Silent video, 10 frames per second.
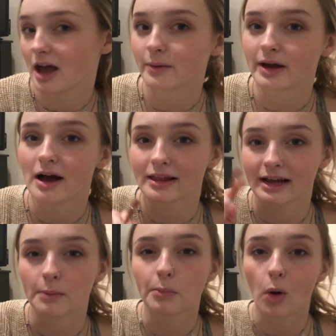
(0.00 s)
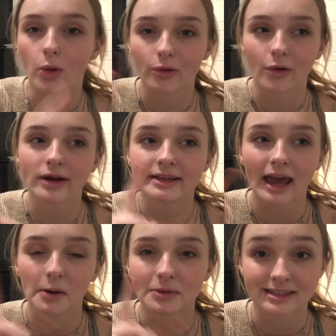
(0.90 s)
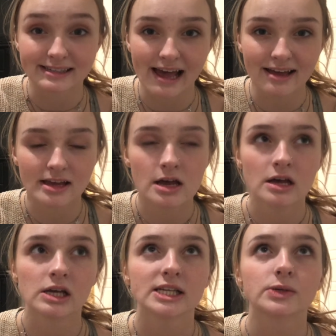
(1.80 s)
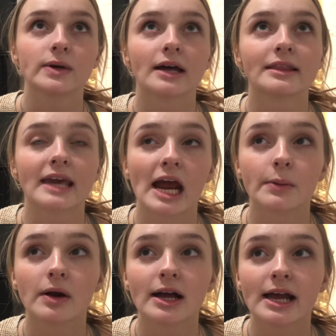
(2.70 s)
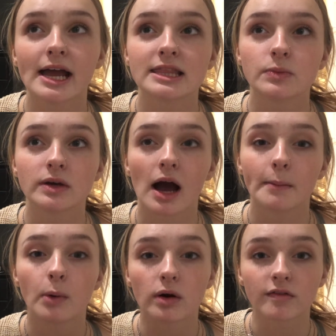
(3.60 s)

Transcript: like a Polaroid camera set. So we got the camera and then we got more